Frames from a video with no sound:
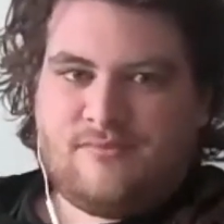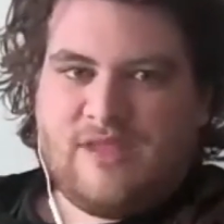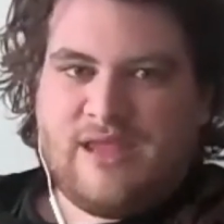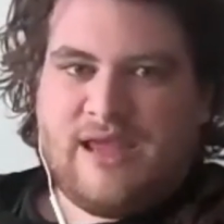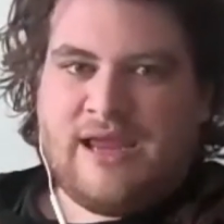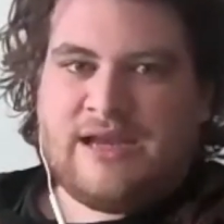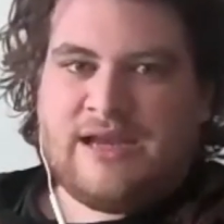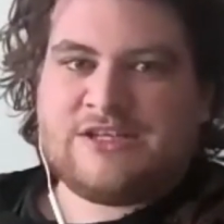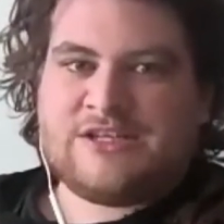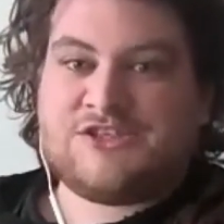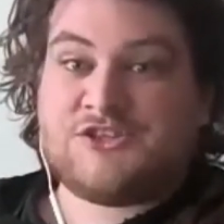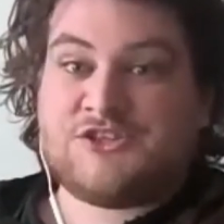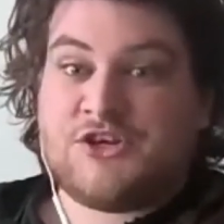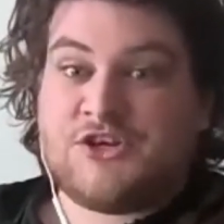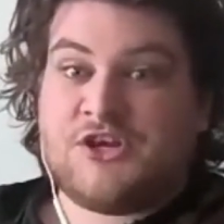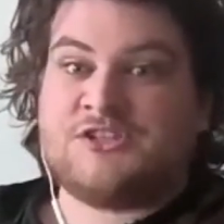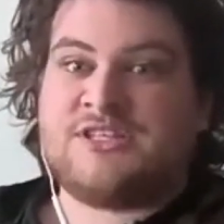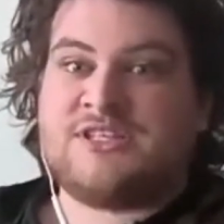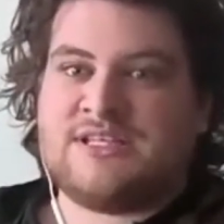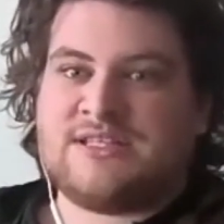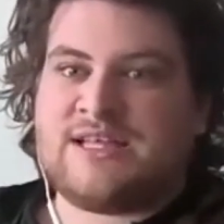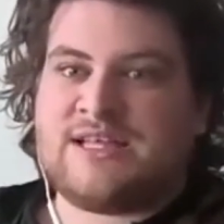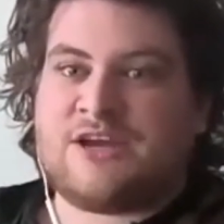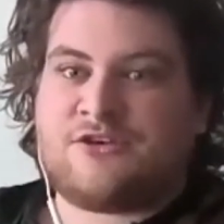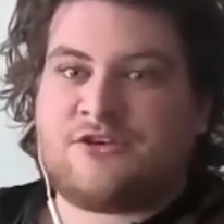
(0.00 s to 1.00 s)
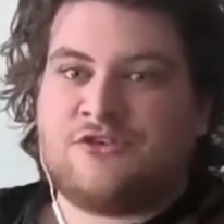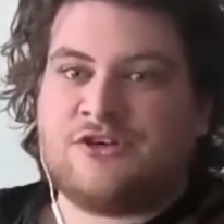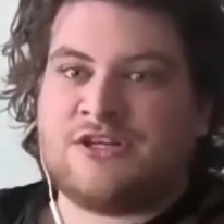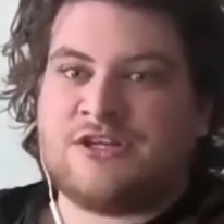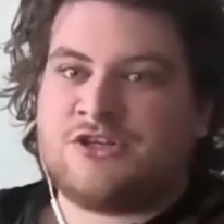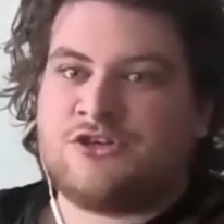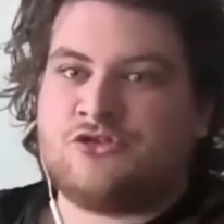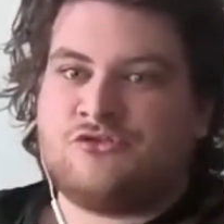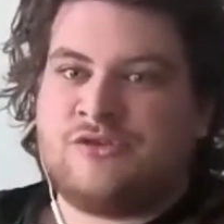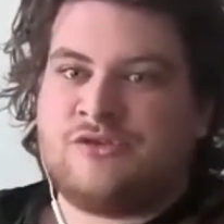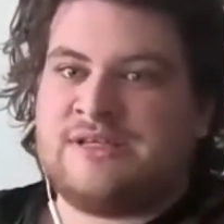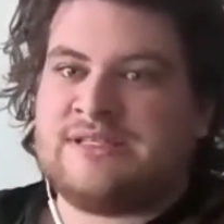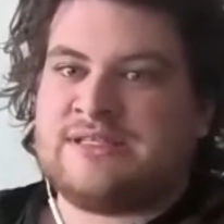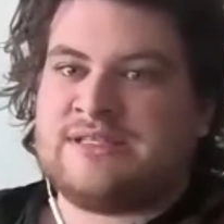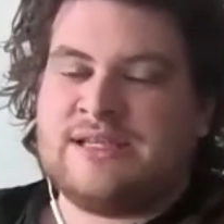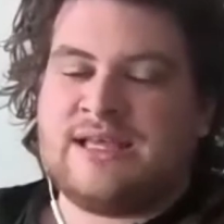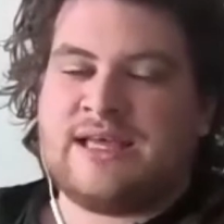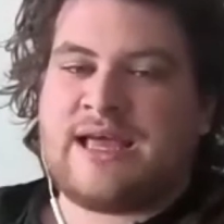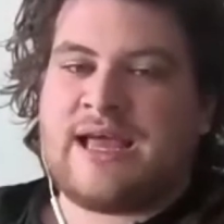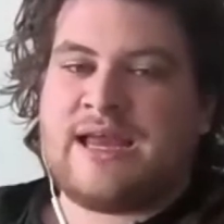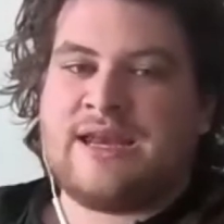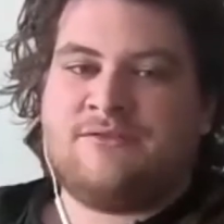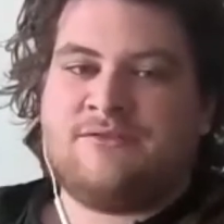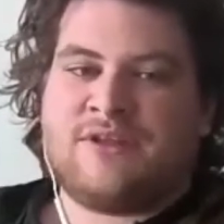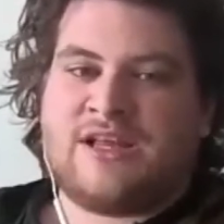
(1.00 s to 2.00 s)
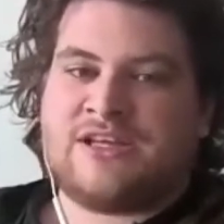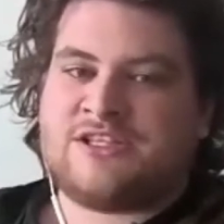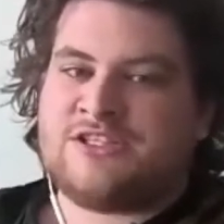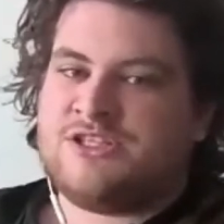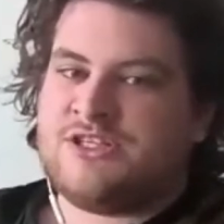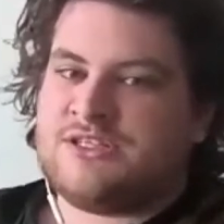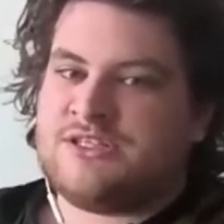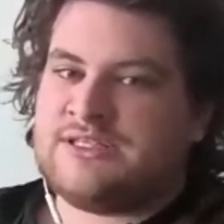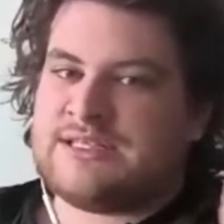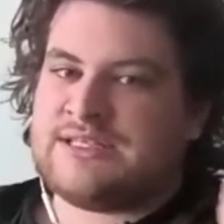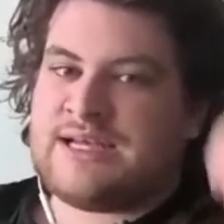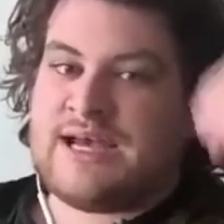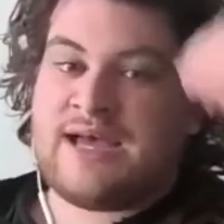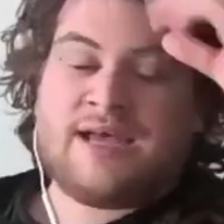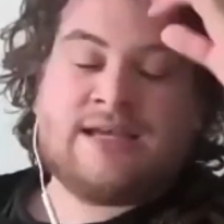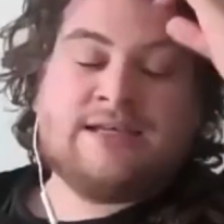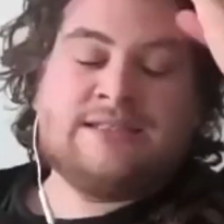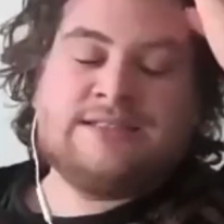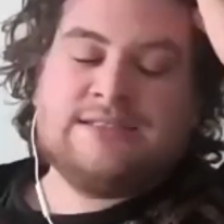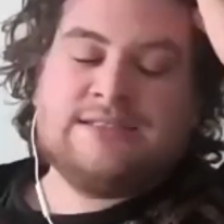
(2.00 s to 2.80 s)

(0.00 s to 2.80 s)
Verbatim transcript: in asserting that critical reason again in relation to desire.